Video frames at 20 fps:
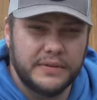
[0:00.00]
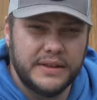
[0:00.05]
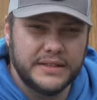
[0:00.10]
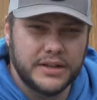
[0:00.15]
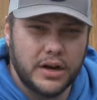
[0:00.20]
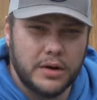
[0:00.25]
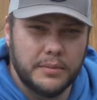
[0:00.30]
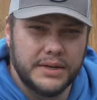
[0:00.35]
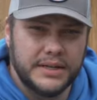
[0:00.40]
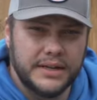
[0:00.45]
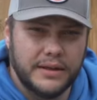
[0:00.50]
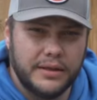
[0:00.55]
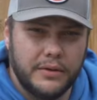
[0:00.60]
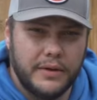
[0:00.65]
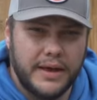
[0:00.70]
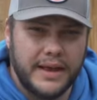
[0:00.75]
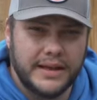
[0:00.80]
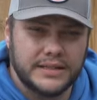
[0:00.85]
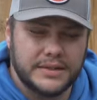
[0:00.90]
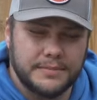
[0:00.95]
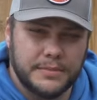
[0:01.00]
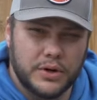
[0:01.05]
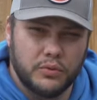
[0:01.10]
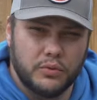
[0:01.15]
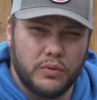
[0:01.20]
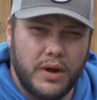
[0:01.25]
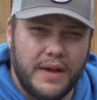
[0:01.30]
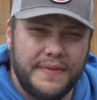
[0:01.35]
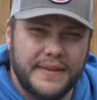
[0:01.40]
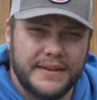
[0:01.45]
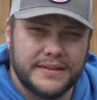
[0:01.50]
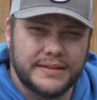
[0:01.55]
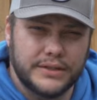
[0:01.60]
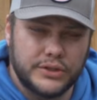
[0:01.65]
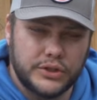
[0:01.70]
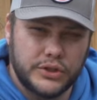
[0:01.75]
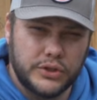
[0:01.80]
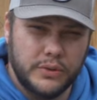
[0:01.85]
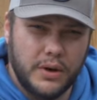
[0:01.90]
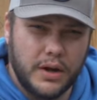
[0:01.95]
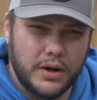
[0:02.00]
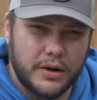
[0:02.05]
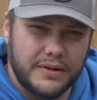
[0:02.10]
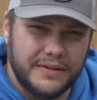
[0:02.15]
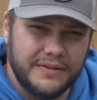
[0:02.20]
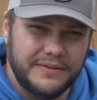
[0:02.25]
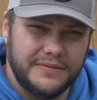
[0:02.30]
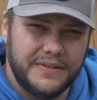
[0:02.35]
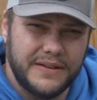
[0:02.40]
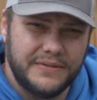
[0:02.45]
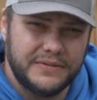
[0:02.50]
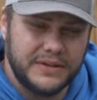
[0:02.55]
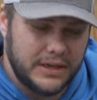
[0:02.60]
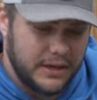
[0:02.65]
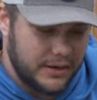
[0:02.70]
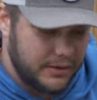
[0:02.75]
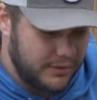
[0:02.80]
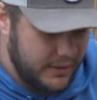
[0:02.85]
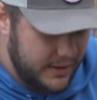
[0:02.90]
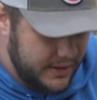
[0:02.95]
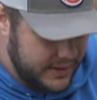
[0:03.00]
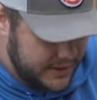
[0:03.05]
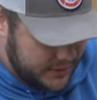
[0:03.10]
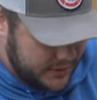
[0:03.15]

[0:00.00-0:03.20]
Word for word: these armadillo eggs, I'm gonna run this at 250 degrees.